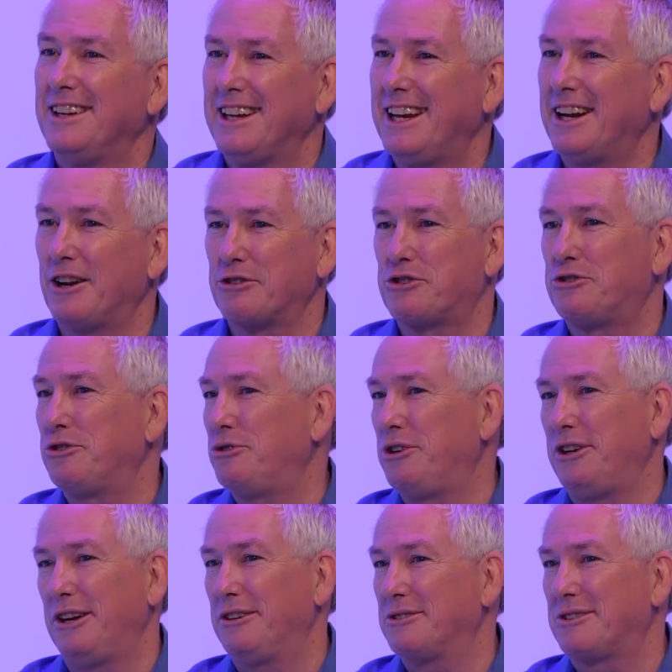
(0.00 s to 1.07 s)
in our
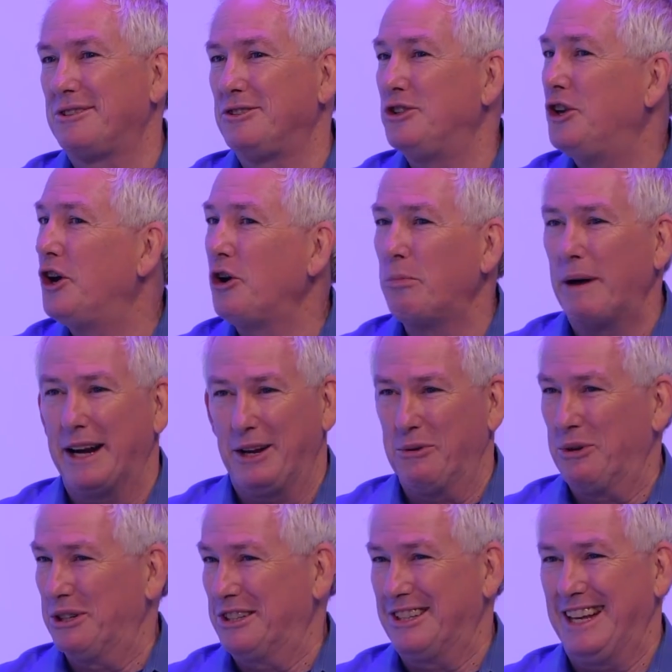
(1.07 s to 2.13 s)
studios. Nobody
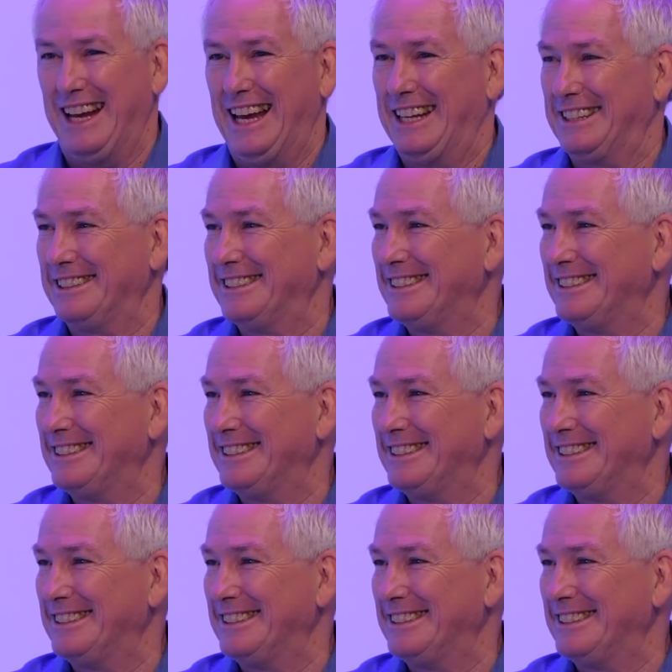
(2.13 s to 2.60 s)
wants that.